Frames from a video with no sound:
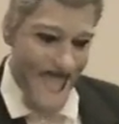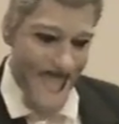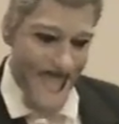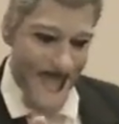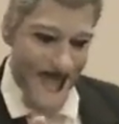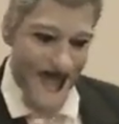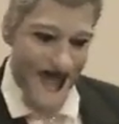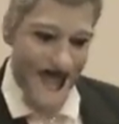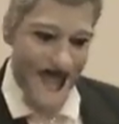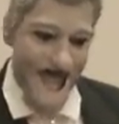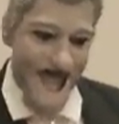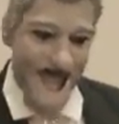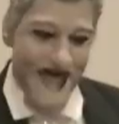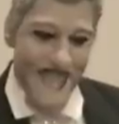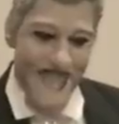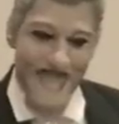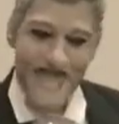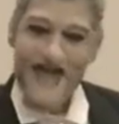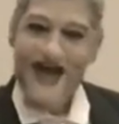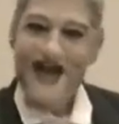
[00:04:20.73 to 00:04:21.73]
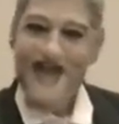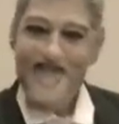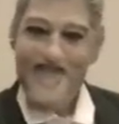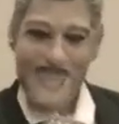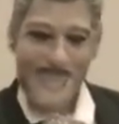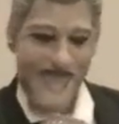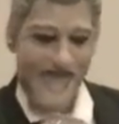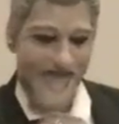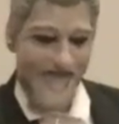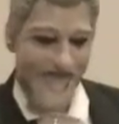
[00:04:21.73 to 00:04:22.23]
So there.
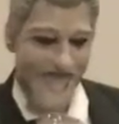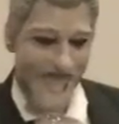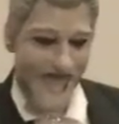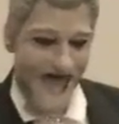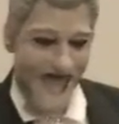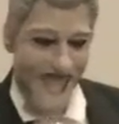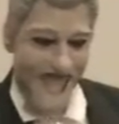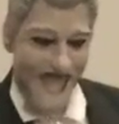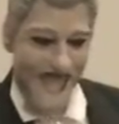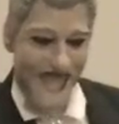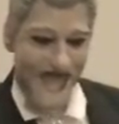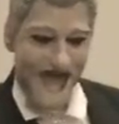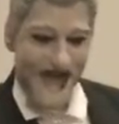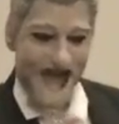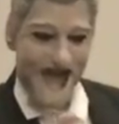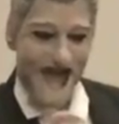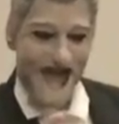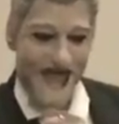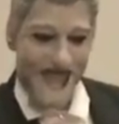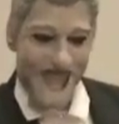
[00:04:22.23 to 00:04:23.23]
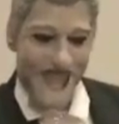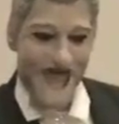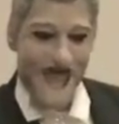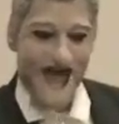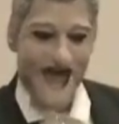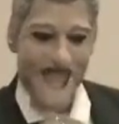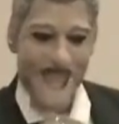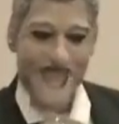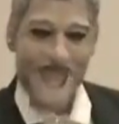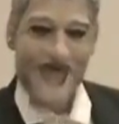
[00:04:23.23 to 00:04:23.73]
Besides, Mr. Reverend King
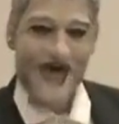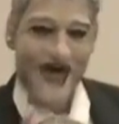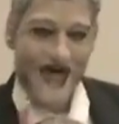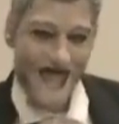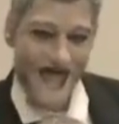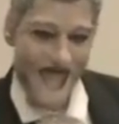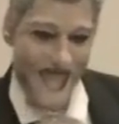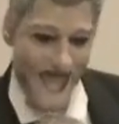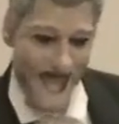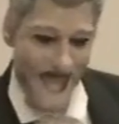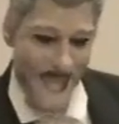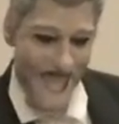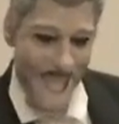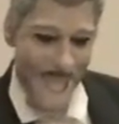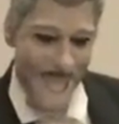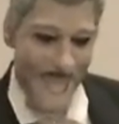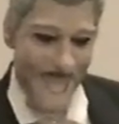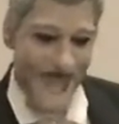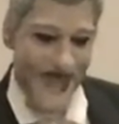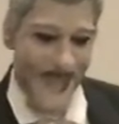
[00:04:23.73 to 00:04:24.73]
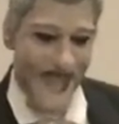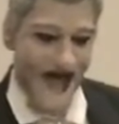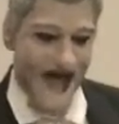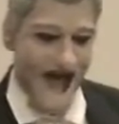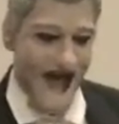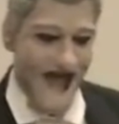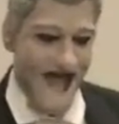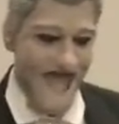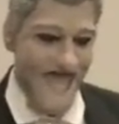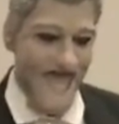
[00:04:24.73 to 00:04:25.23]
would have wanted me to restore
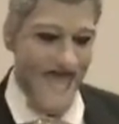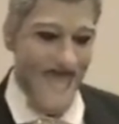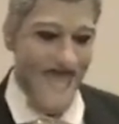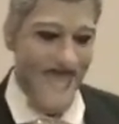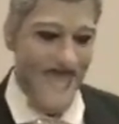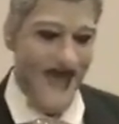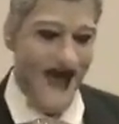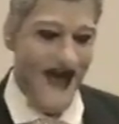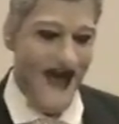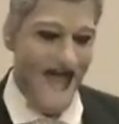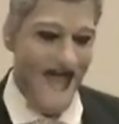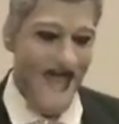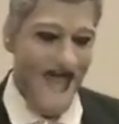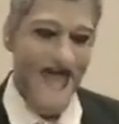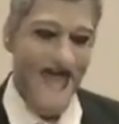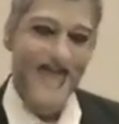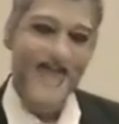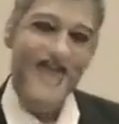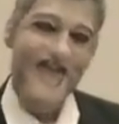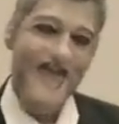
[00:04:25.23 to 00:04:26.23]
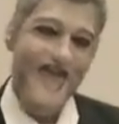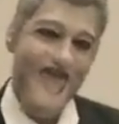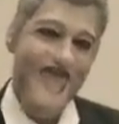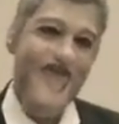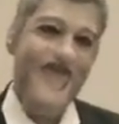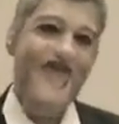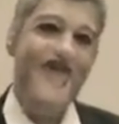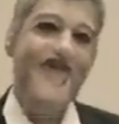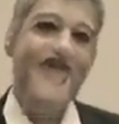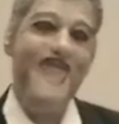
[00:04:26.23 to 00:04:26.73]
my energy so I could
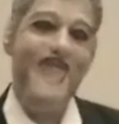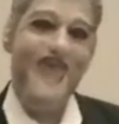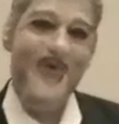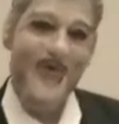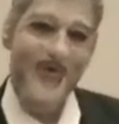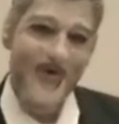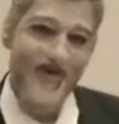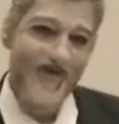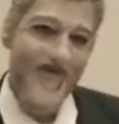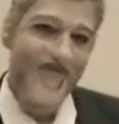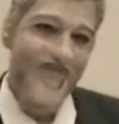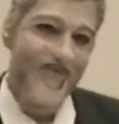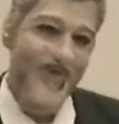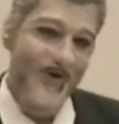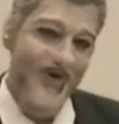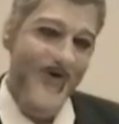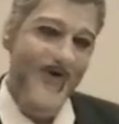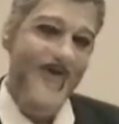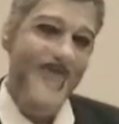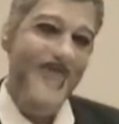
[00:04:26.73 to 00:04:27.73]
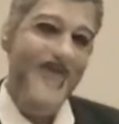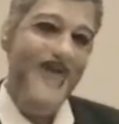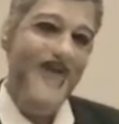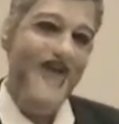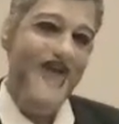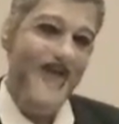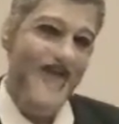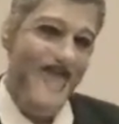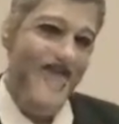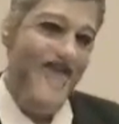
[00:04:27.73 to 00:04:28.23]
continue the important work that
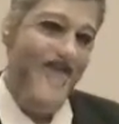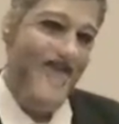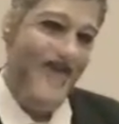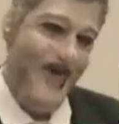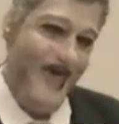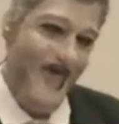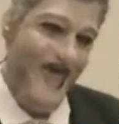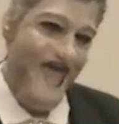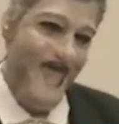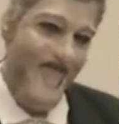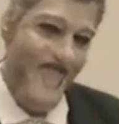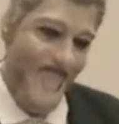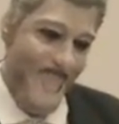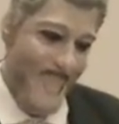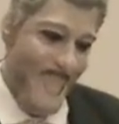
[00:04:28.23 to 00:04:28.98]
he started.